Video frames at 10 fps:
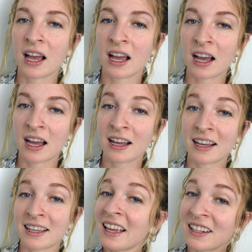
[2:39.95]
Uh,
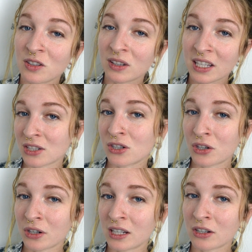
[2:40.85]
again, listen to
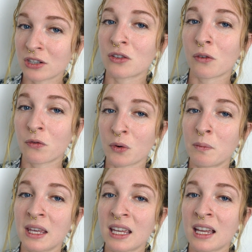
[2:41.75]
your ears. For
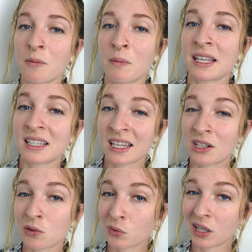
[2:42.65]
me, my skin
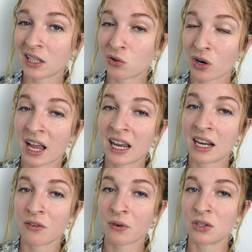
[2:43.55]
is really dry
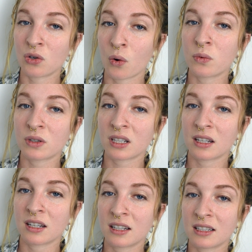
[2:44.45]
and if I don't
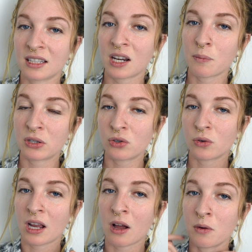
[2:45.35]
take my
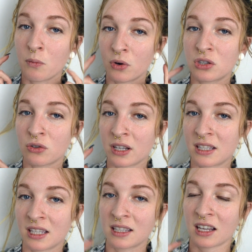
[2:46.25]
jewelry out and moisturize
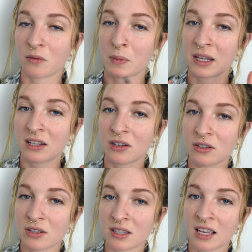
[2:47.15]
the inside of my
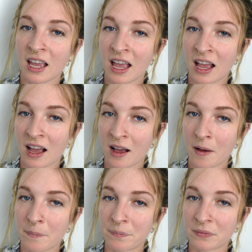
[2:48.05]
ears,
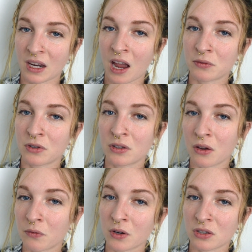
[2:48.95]
um, after
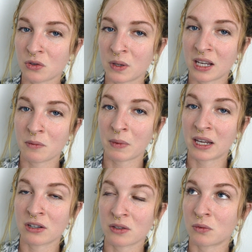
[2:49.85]
the first week, my
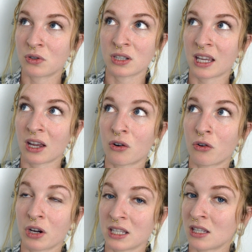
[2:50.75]
ears will just get
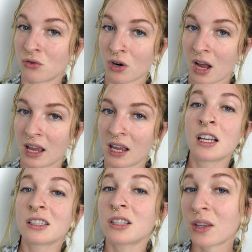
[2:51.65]
crazy dry.
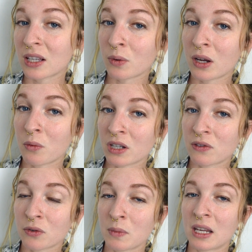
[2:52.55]
So that's why it works
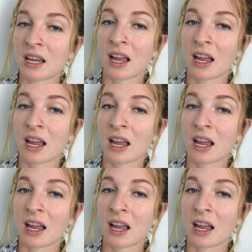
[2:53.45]
for me.